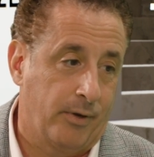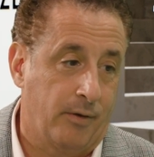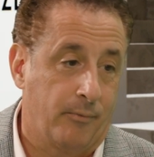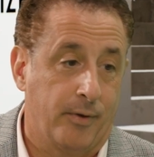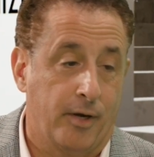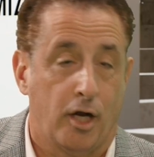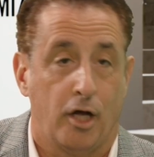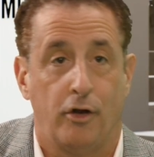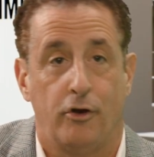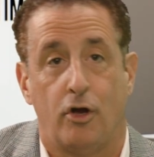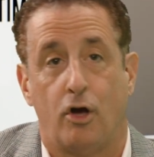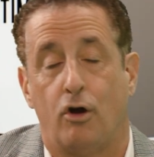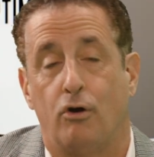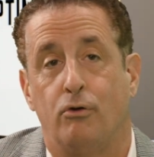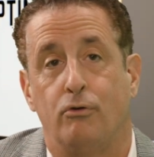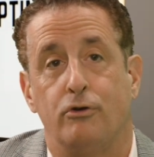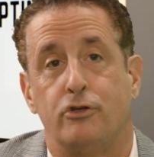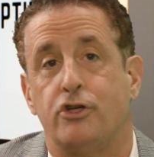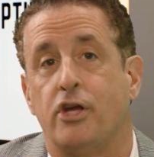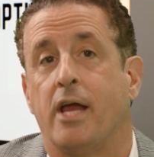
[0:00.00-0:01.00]
all know
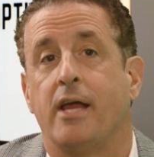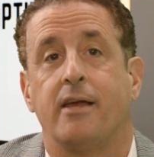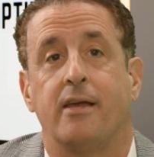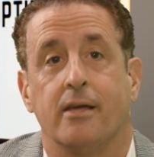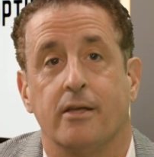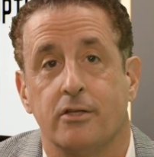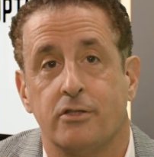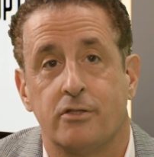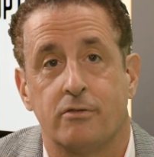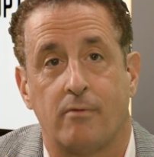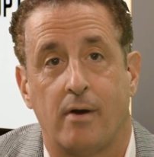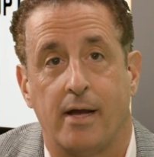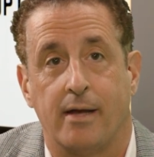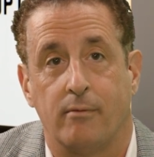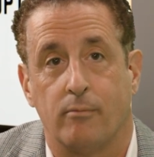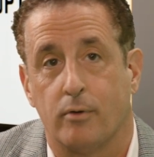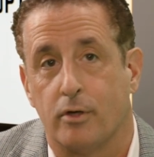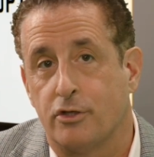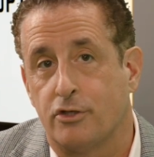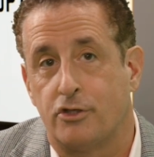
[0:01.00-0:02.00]
who Jake is, right?
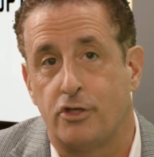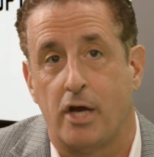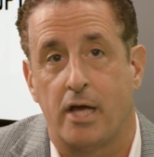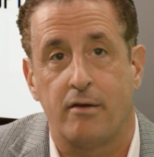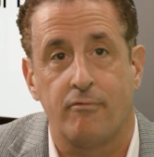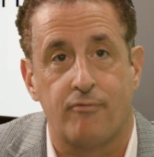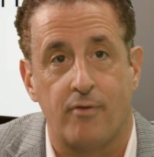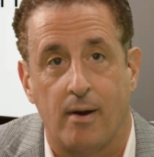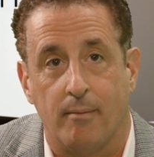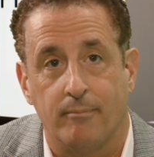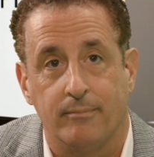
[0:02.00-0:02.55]
Where's Jake from,